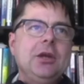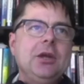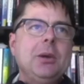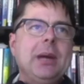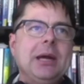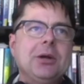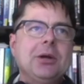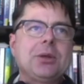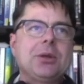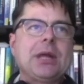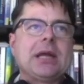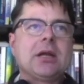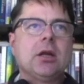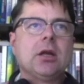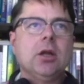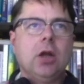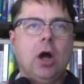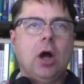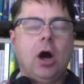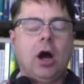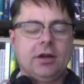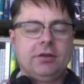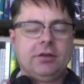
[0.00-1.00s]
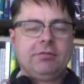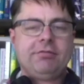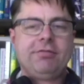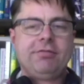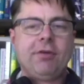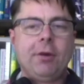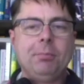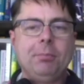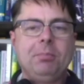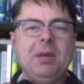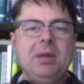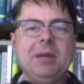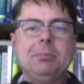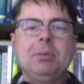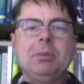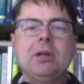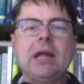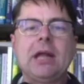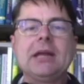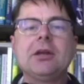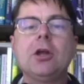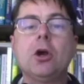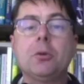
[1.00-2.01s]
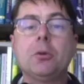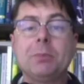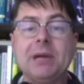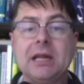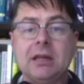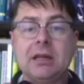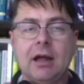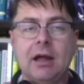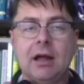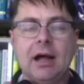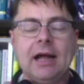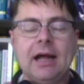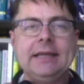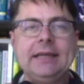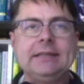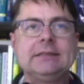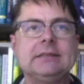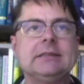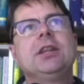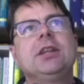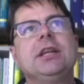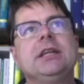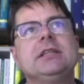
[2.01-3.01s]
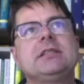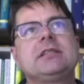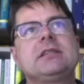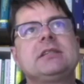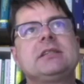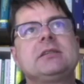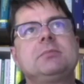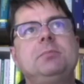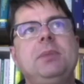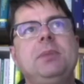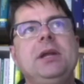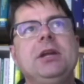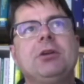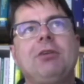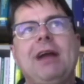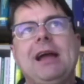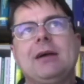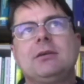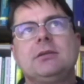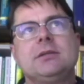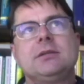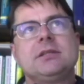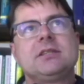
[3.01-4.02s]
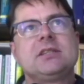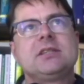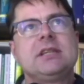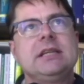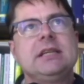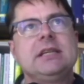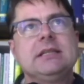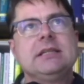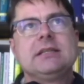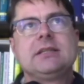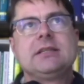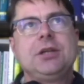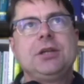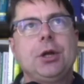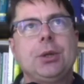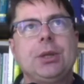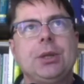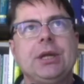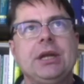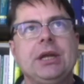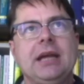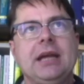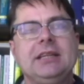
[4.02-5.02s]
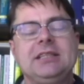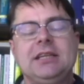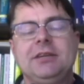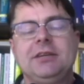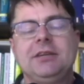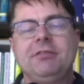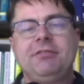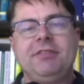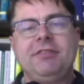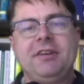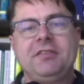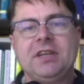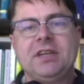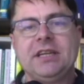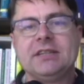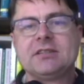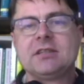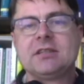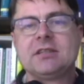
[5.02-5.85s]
You hear that a lot from people like Naomi Klein that's been around since the 1950s